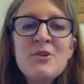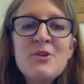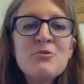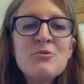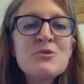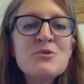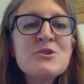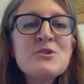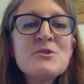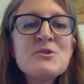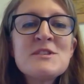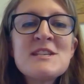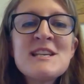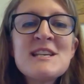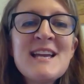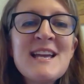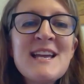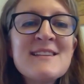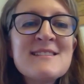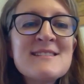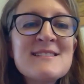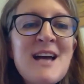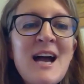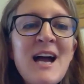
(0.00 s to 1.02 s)
reducing
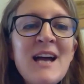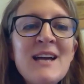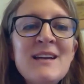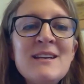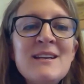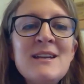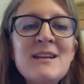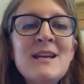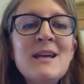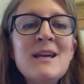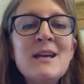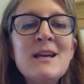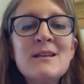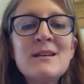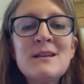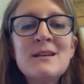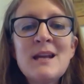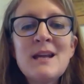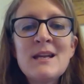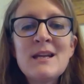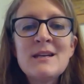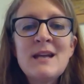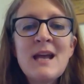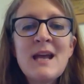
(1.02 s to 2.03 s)
anxiety and
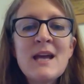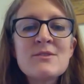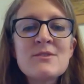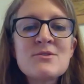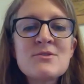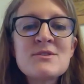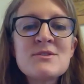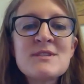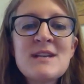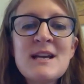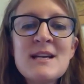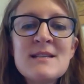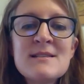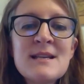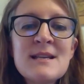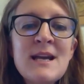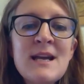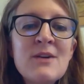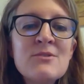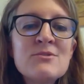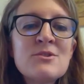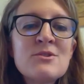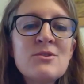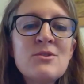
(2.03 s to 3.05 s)
exercising
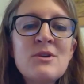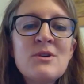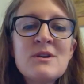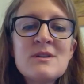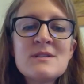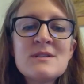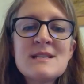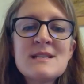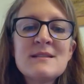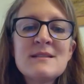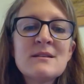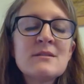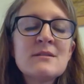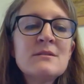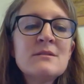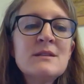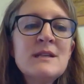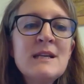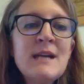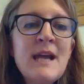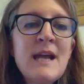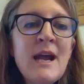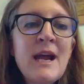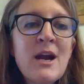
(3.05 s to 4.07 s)
outdoors and the
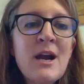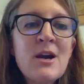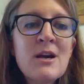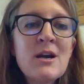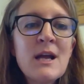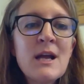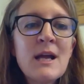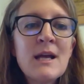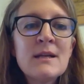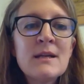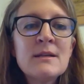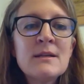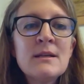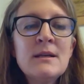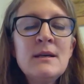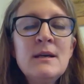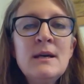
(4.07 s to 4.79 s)
clean air and